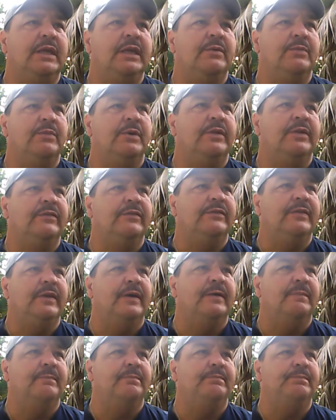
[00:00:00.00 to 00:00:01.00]
He was
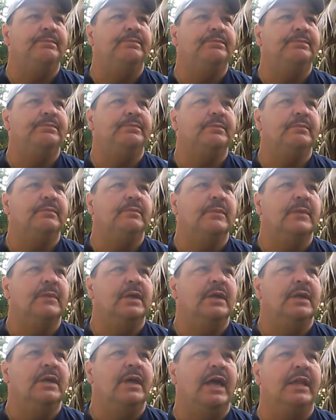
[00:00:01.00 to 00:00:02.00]

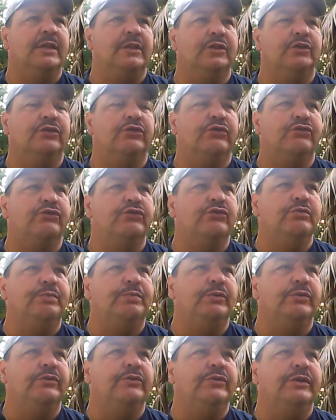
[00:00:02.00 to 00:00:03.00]
had good
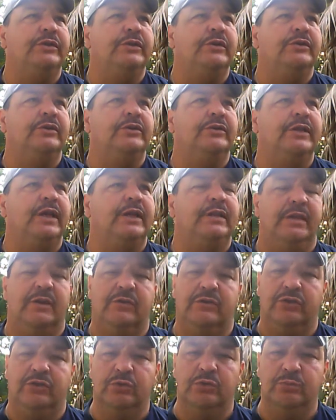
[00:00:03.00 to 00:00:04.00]
scruples, good
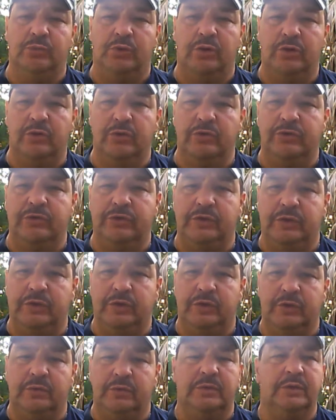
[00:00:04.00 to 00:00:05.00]
ethics, good morals,
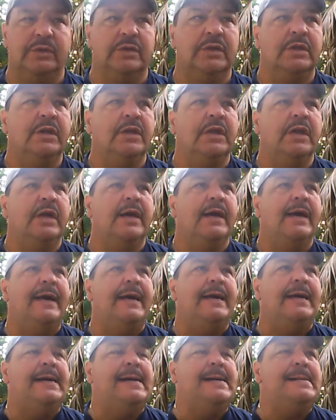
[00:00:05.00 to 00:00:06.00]

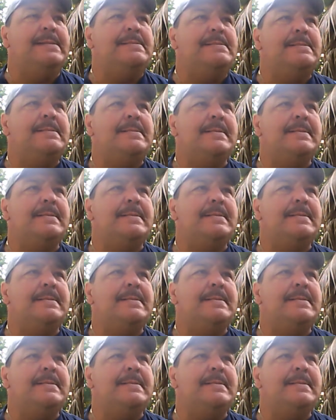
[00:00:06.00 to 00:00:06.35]
uh,